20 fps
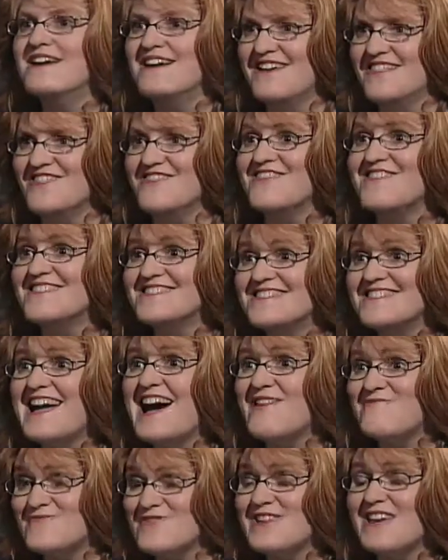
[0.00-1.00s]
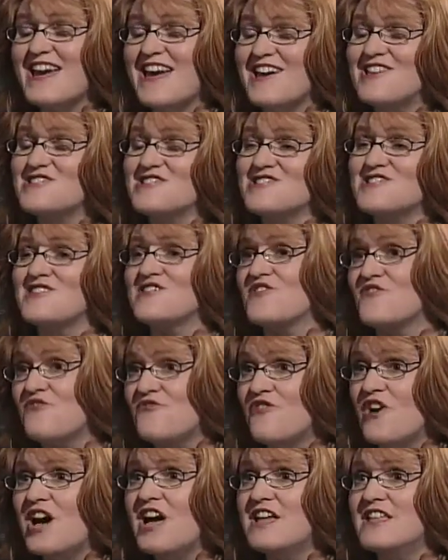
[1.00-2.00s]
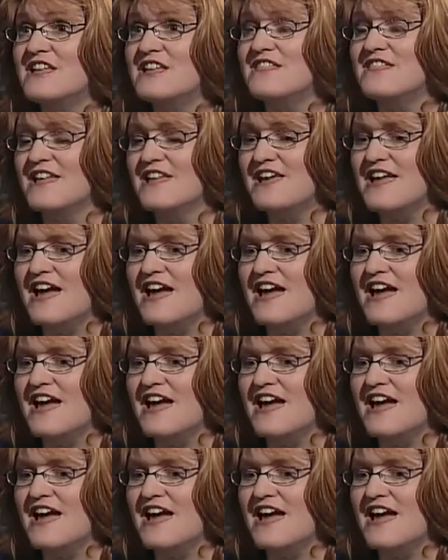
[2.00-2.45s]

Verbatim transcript: There is an application that's fun and,